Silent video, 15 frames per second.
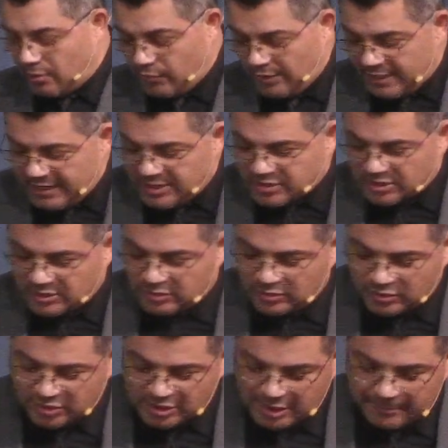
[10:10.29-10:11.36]
about a
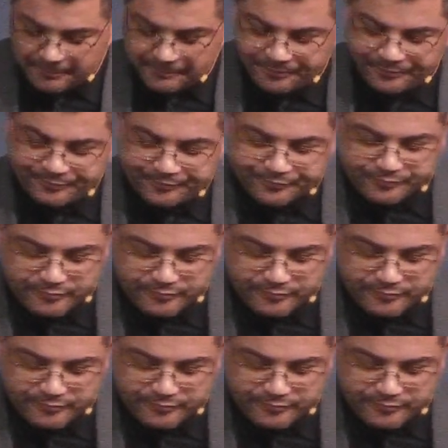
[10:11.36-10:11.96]
relationship.